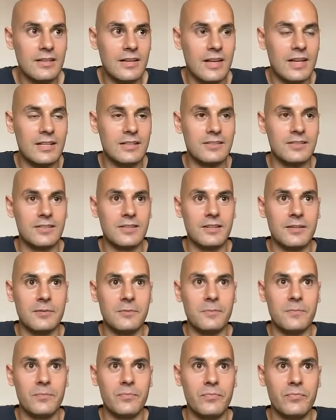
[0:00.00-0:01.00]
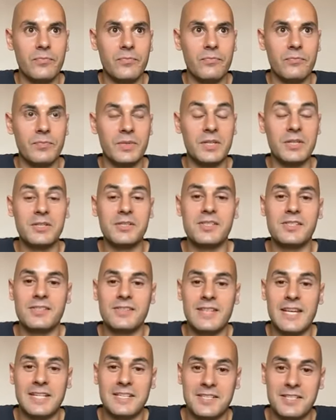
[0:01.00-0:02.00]
And
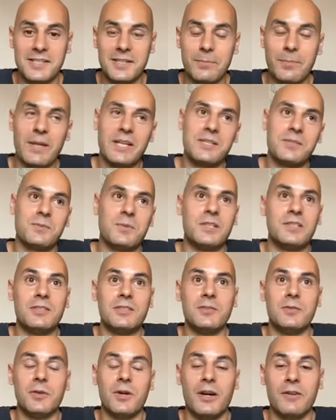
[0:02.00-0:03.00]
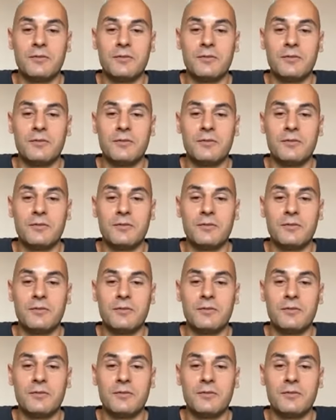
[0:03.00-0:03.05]
because that's the best way to do it.